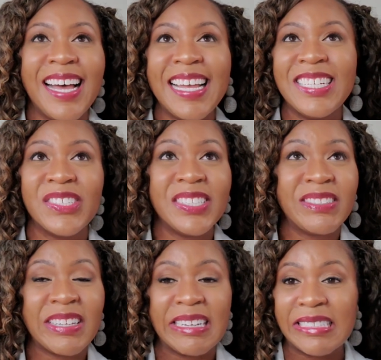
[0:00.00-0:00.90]

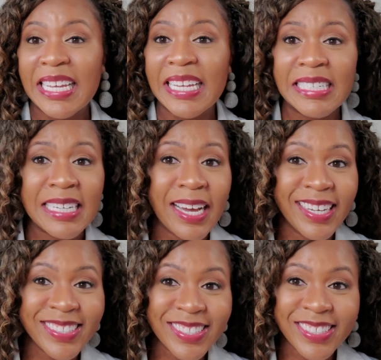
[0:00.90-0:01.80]
agents and
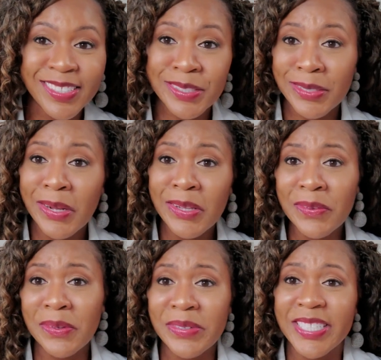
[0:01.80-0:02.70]
sanitizers and all of
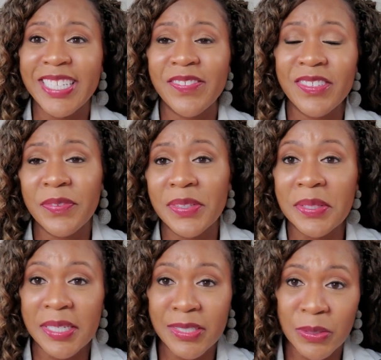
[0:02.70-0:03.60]
those different things.